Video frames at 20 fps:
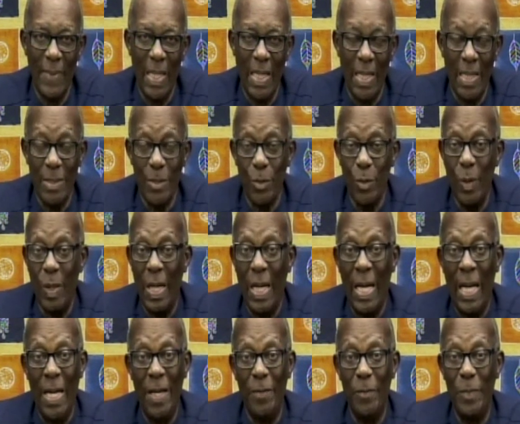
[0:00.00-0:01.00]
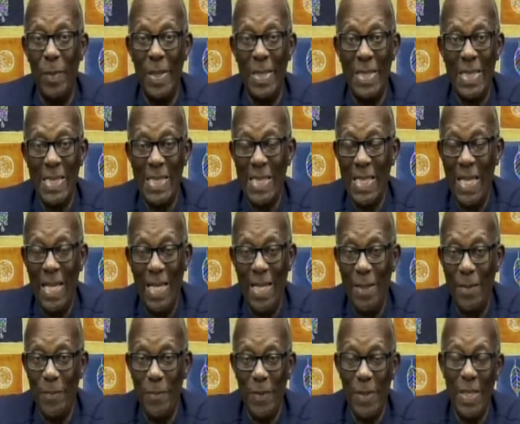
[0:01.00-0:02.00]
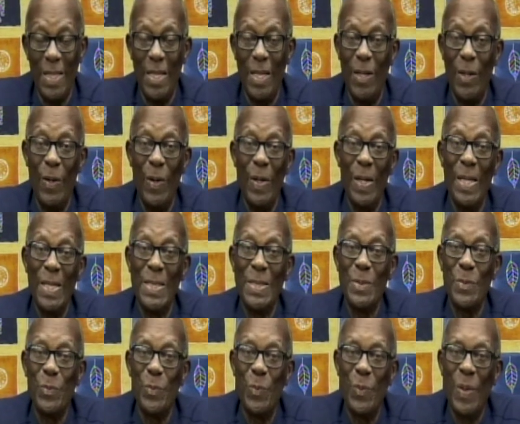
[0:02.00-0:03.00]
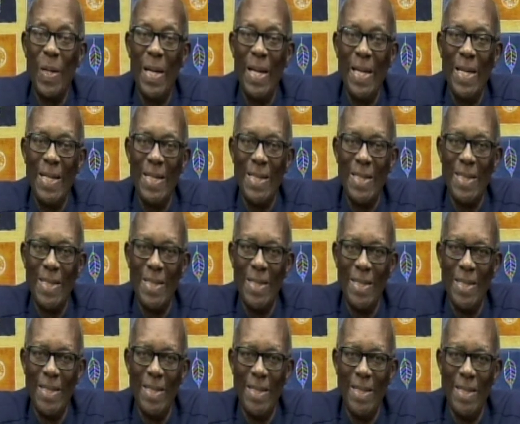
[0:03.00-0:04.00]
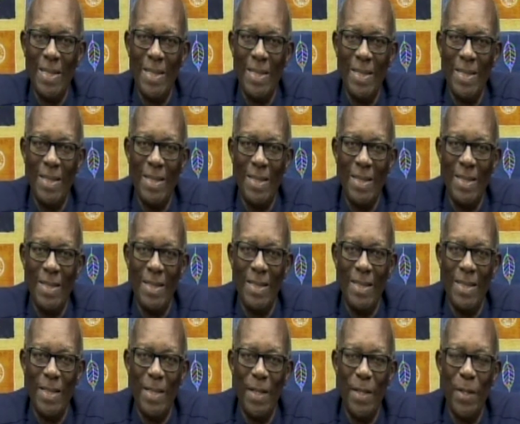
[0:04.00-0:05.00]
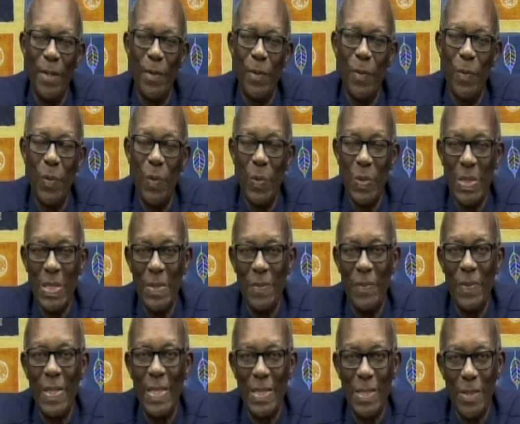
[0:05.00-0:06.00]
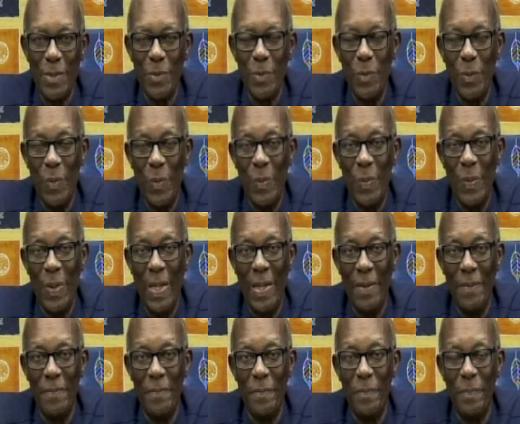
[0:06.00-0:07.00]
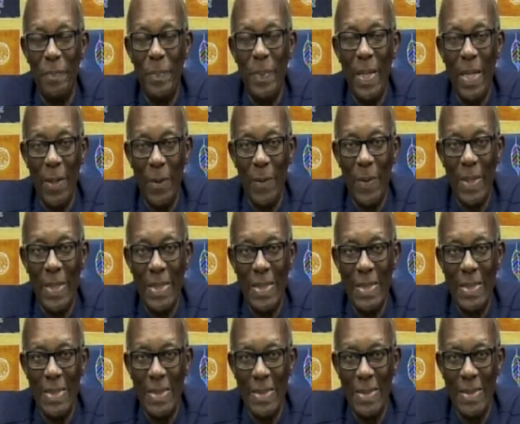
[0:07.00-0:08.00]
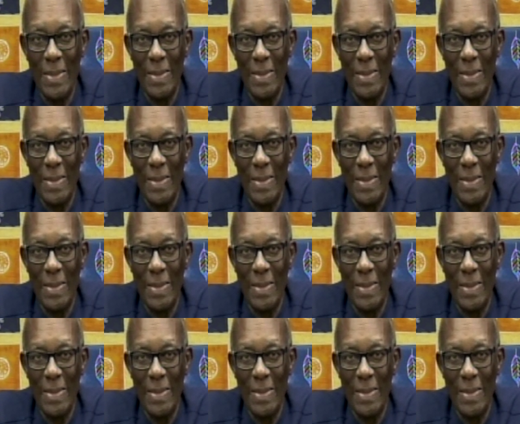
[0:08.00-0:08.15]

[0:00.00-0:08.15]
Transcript: So I have been saying for the longest while, those of us who have parents